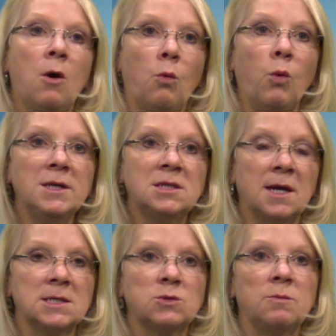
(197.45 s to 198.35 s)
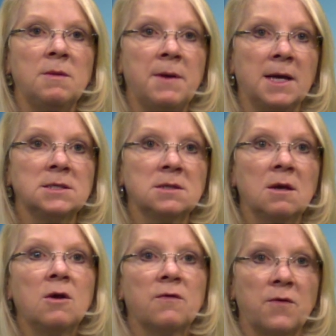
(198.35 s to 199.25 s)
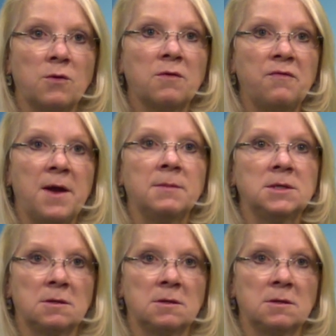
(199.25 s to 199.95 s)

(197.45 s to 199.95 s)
what test would be best for your family to